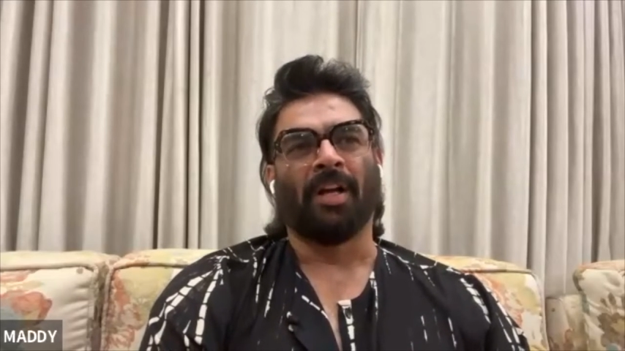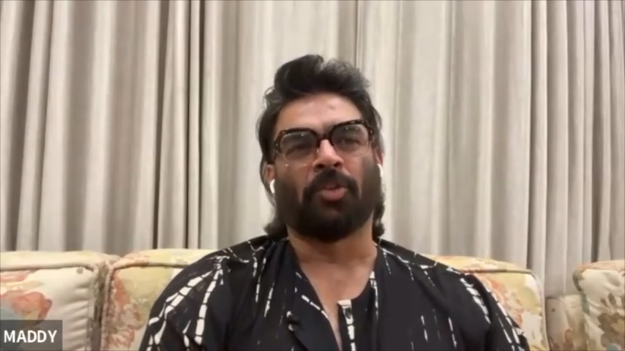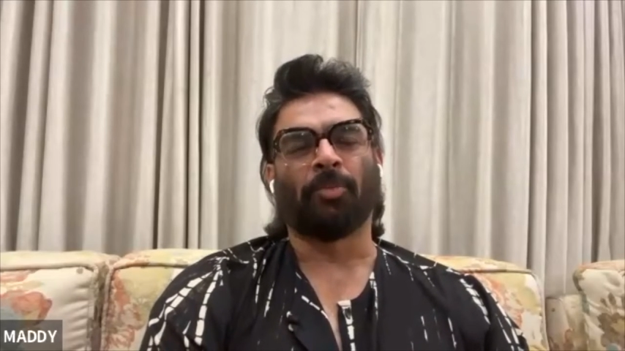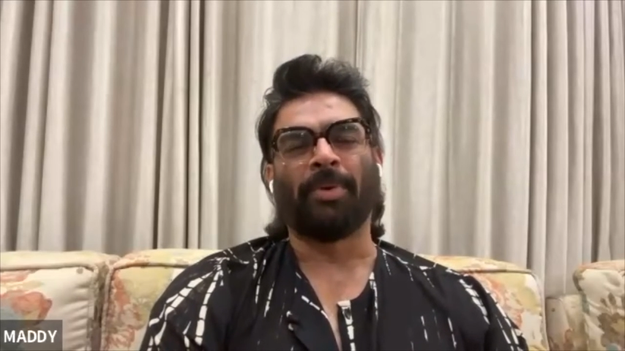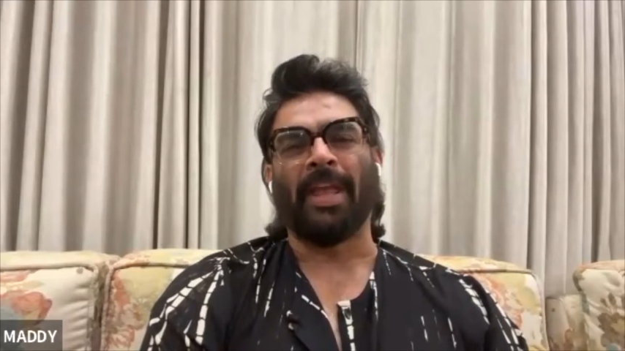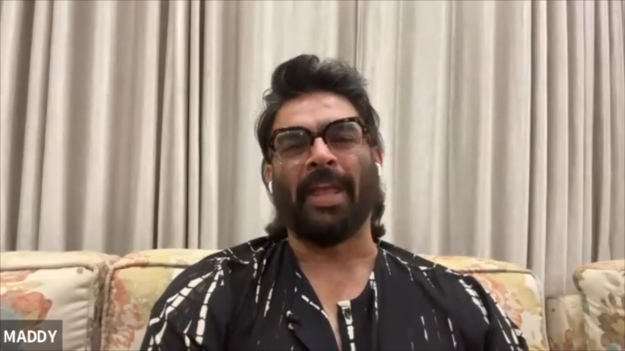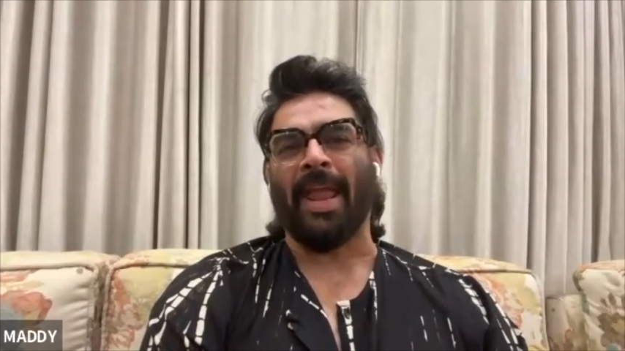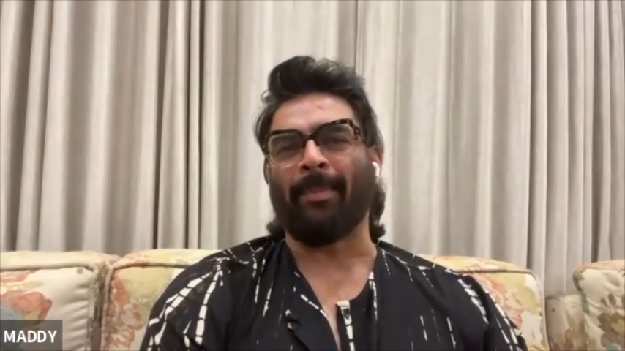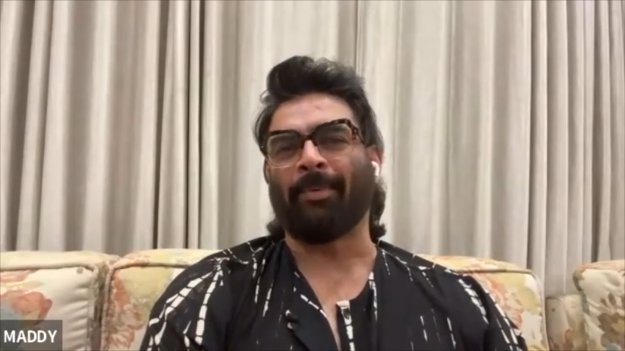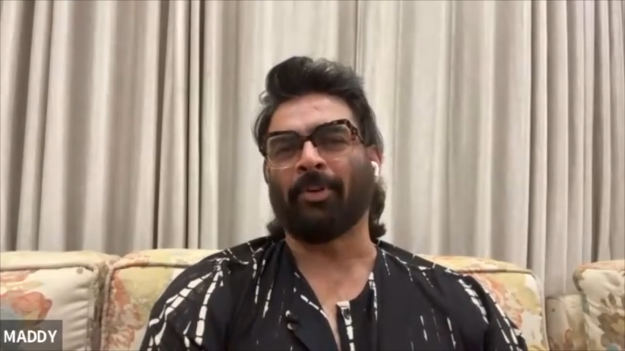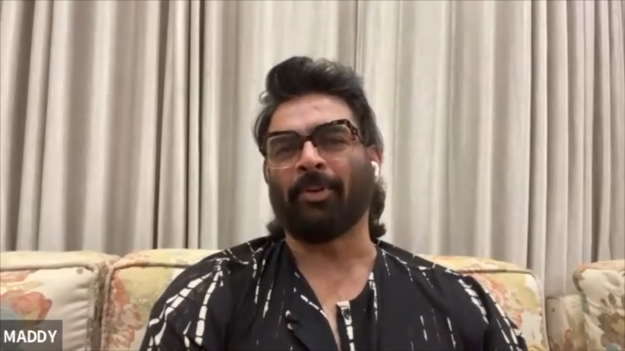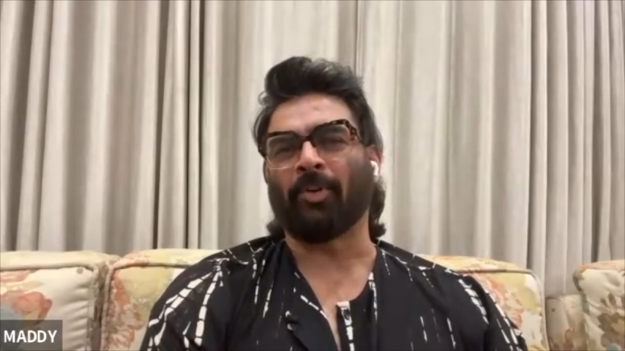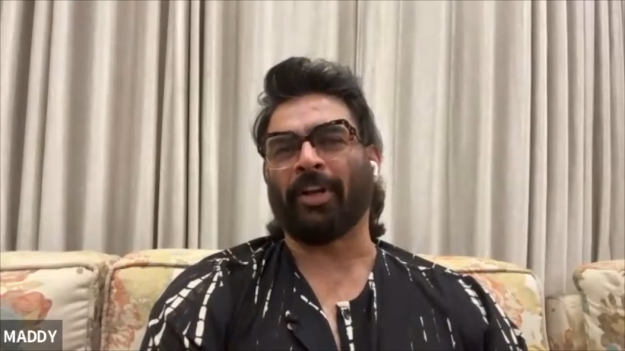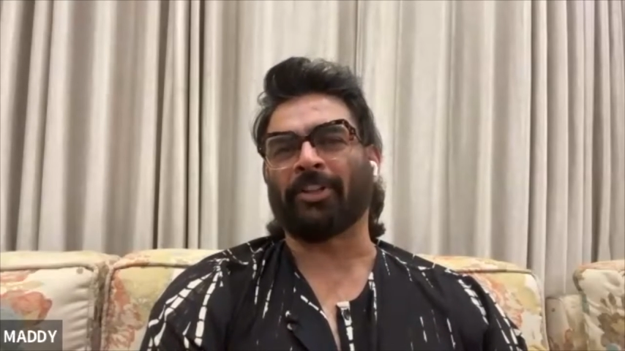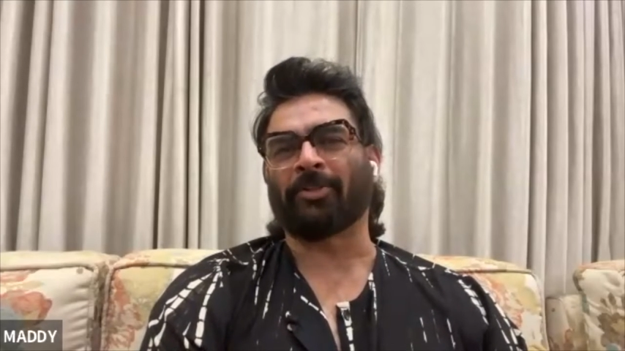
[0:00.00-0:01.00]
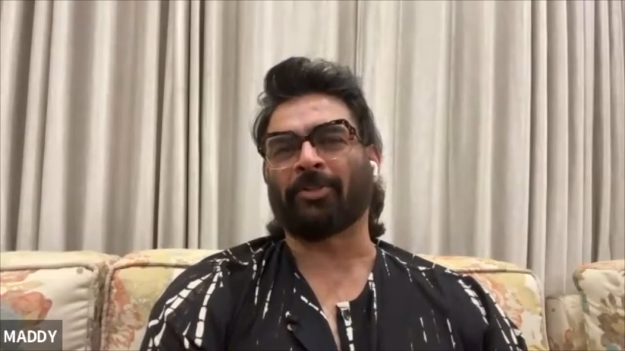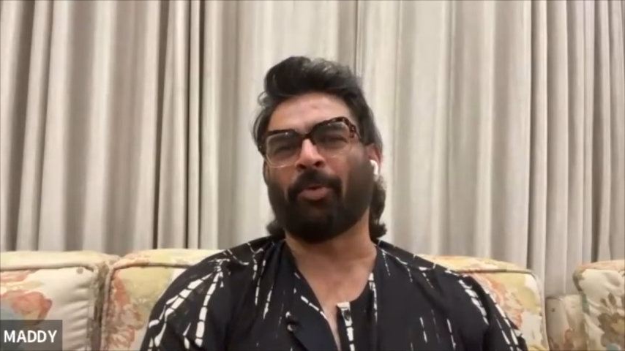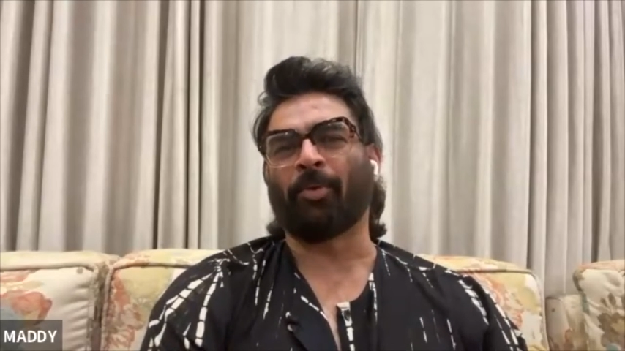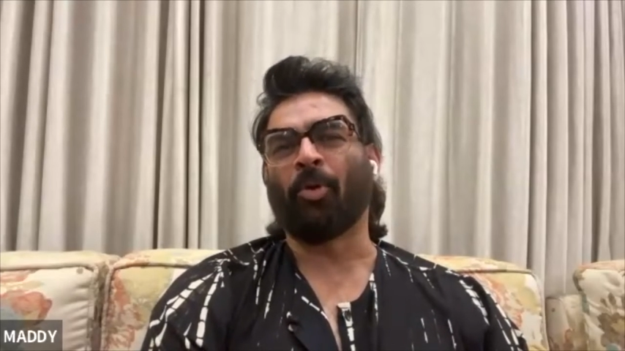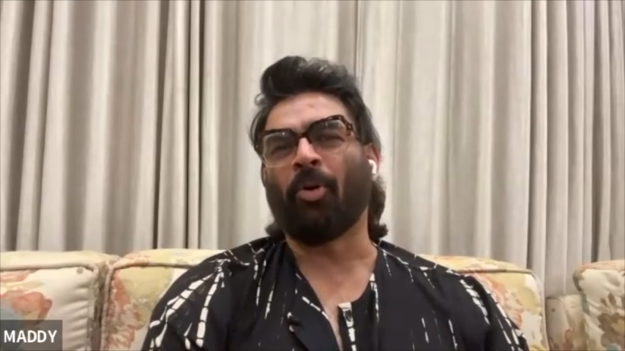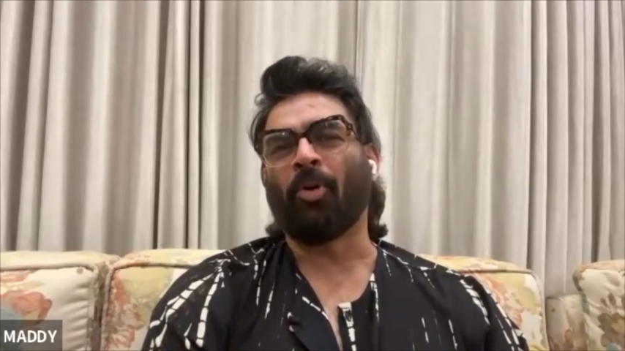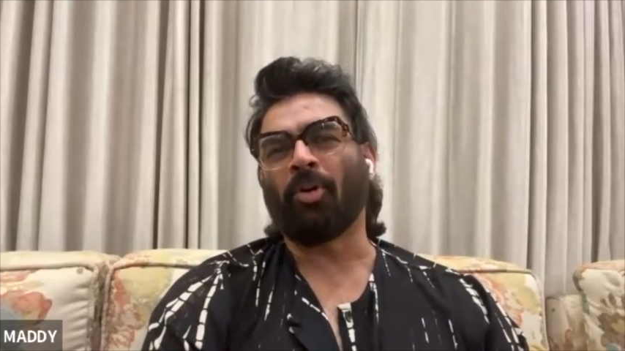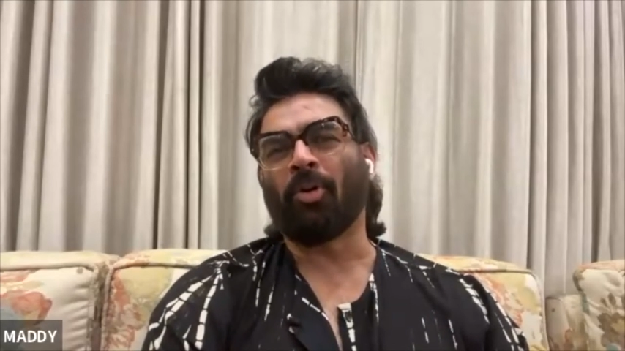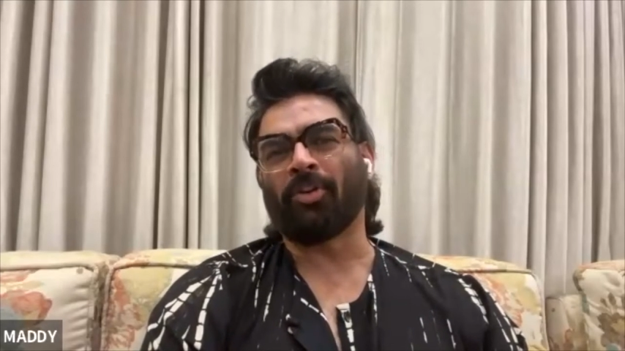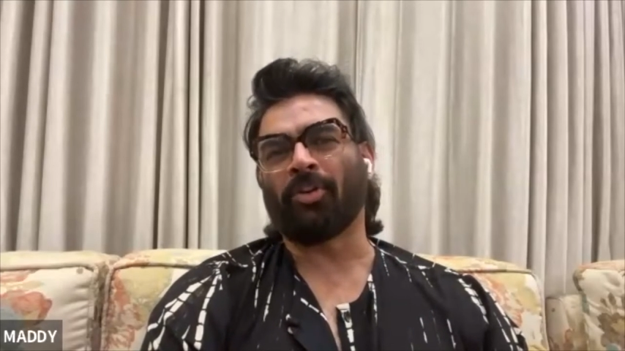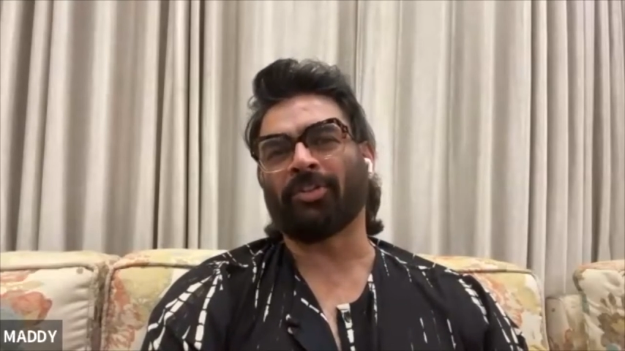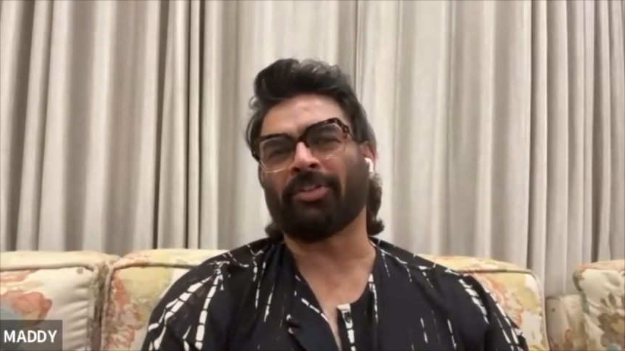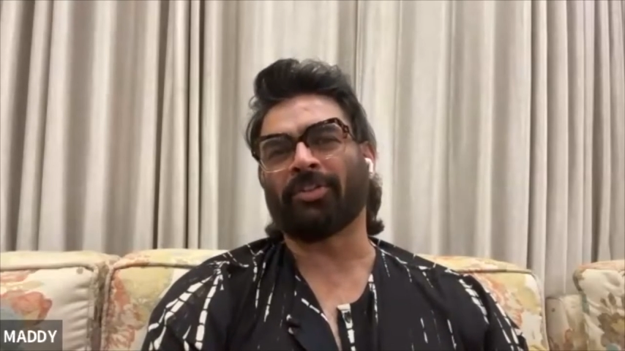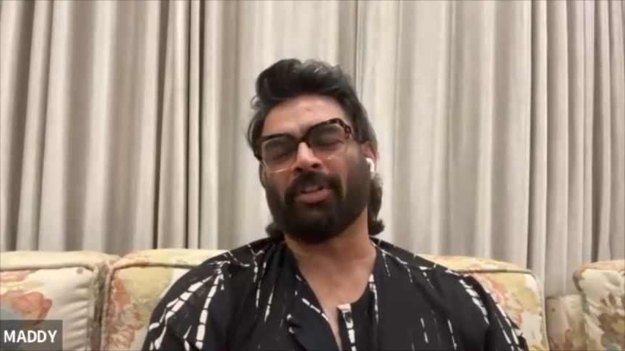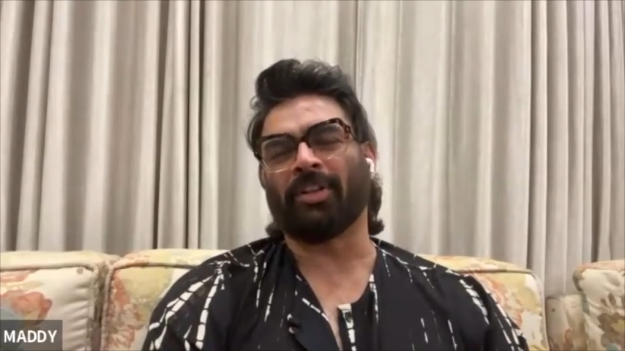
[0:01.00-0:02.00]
to be able to explore your,